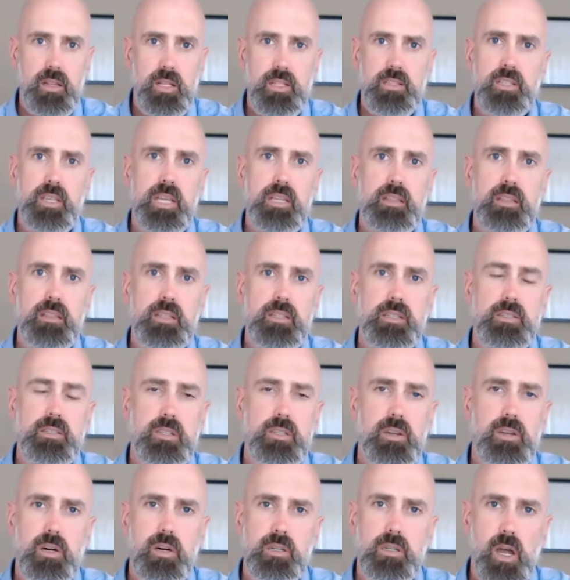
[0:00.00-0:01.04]
let's get this
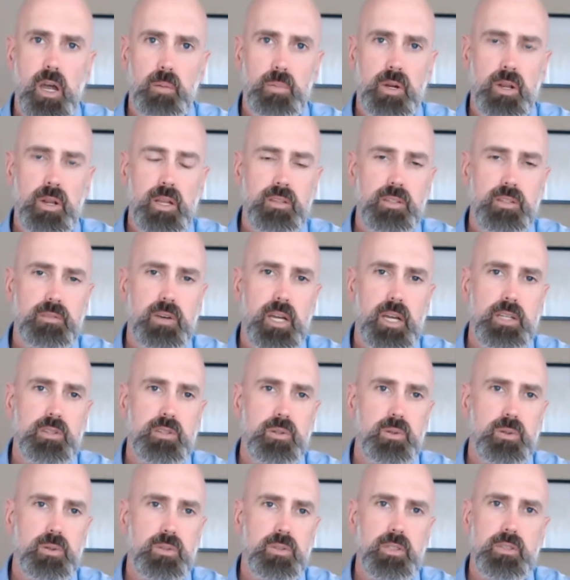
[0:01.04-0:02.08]
into all comprehensive high
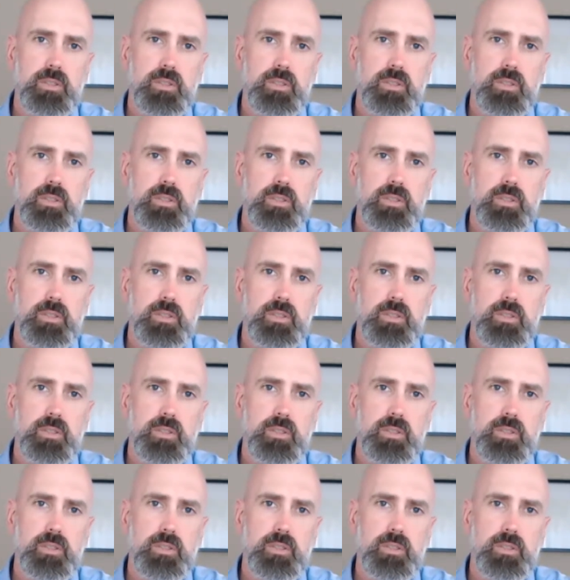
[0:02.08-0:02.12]
schools,